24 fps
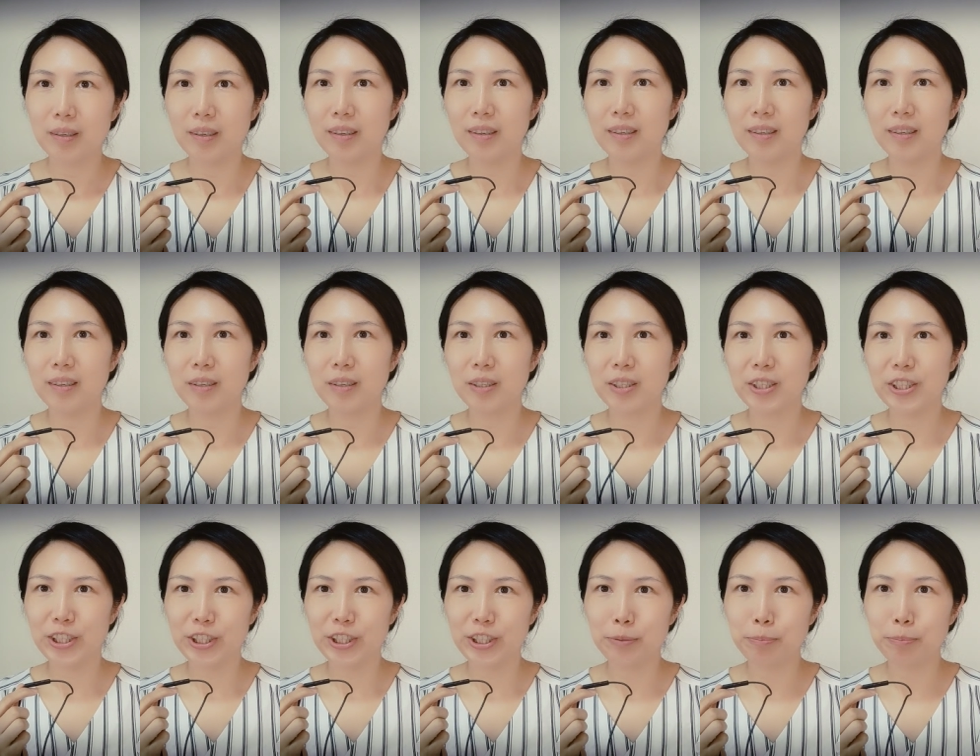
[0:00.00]
uh,
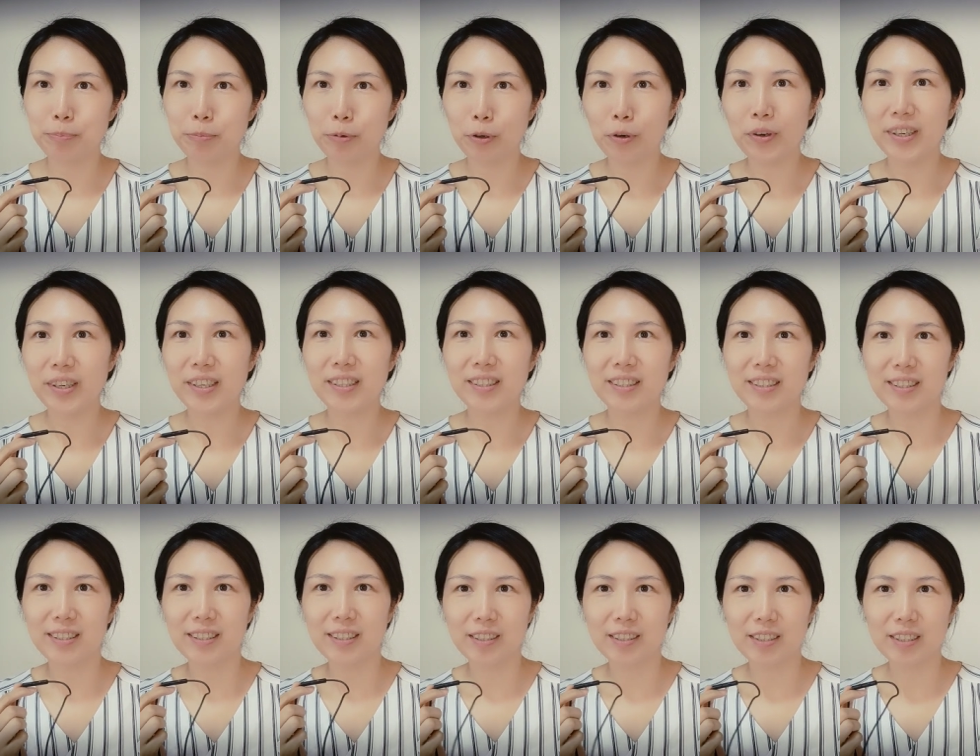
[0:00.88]
good point
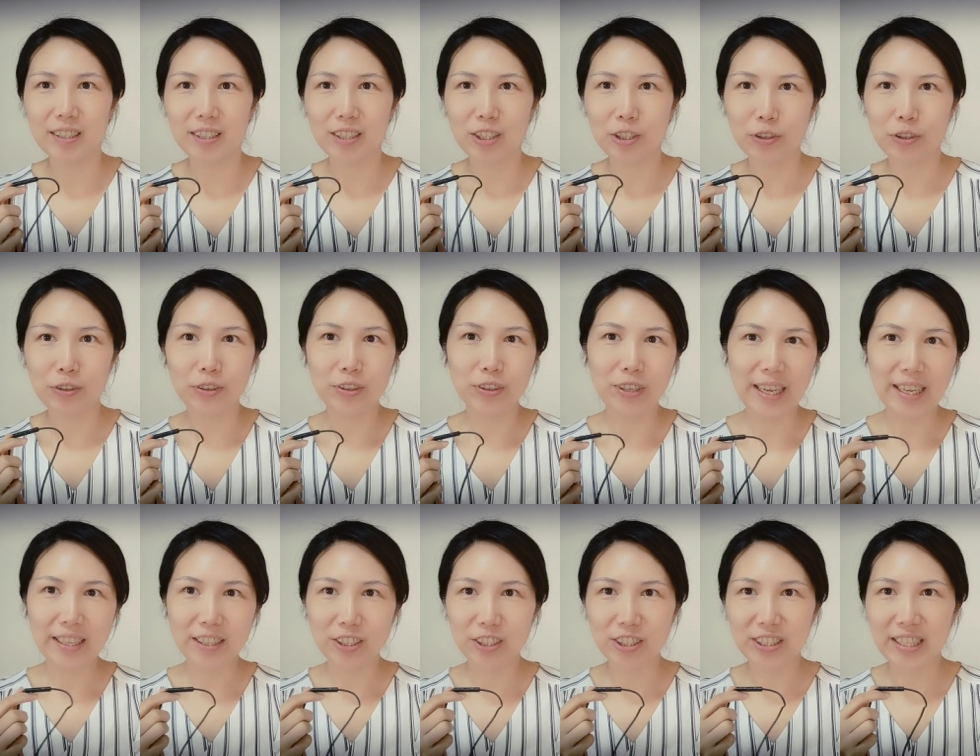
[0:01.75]
to
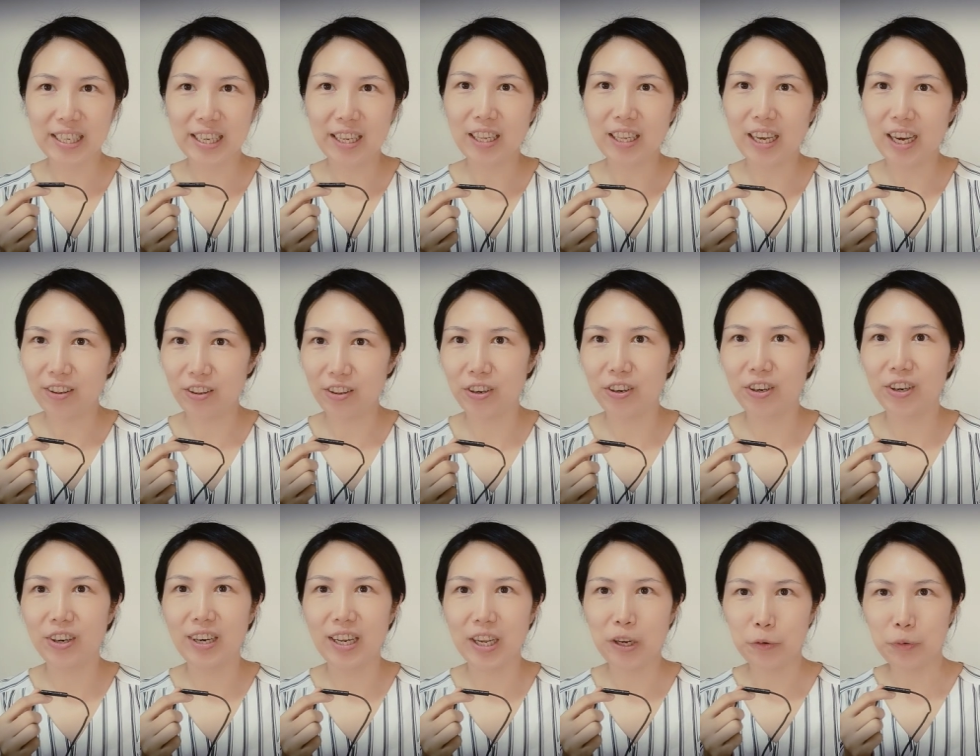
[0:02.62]
understand
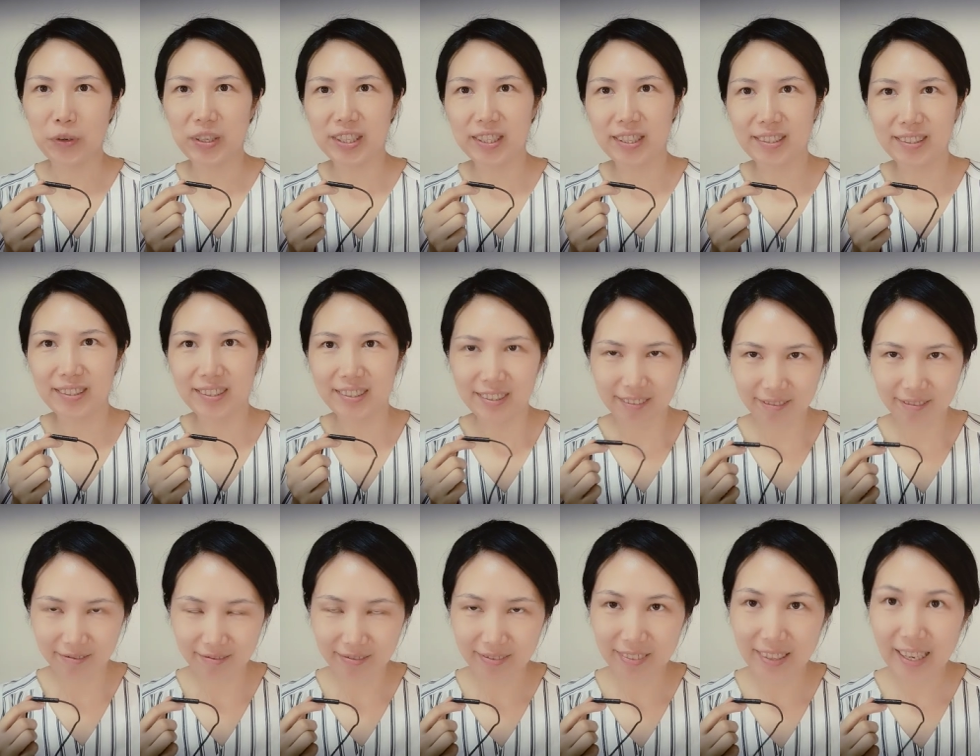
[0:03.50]
other languages
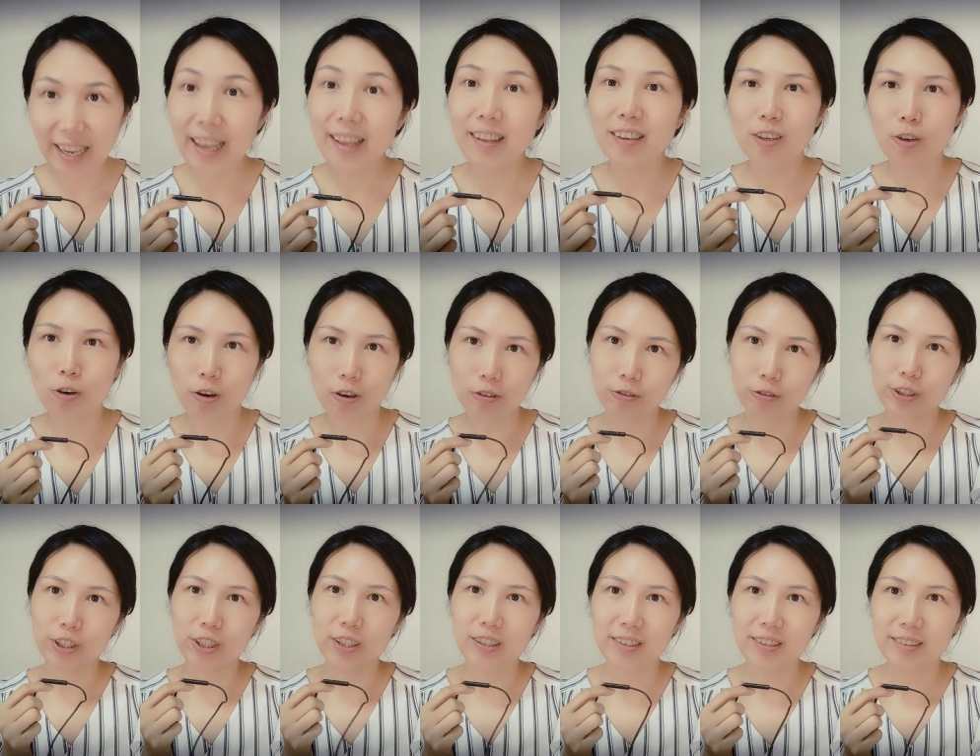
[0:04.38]
and
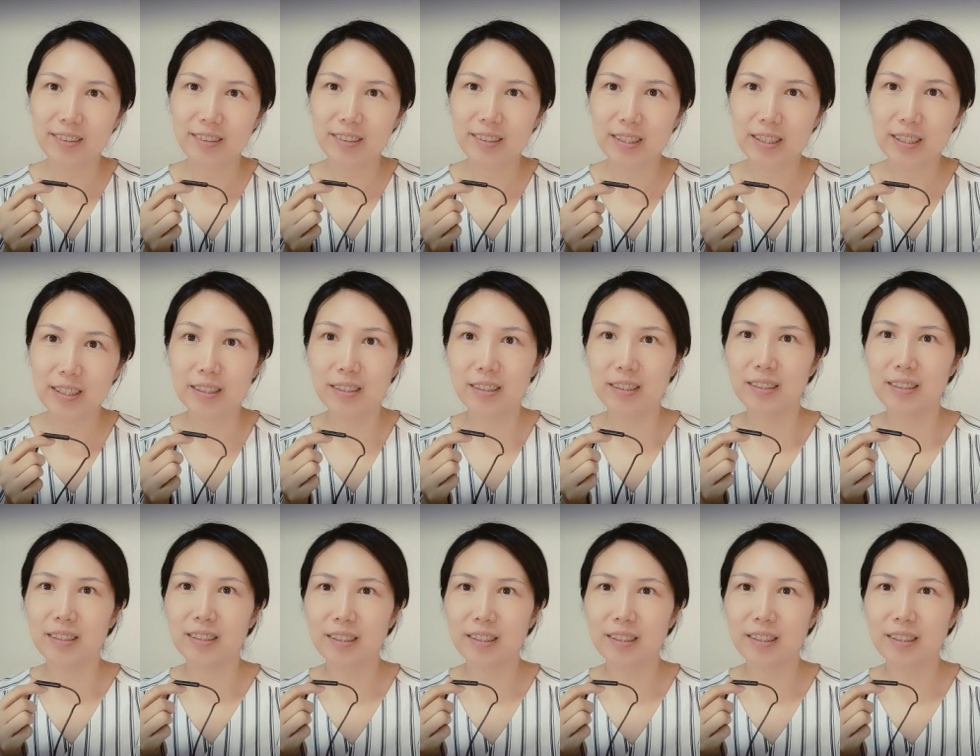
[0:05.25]
culture because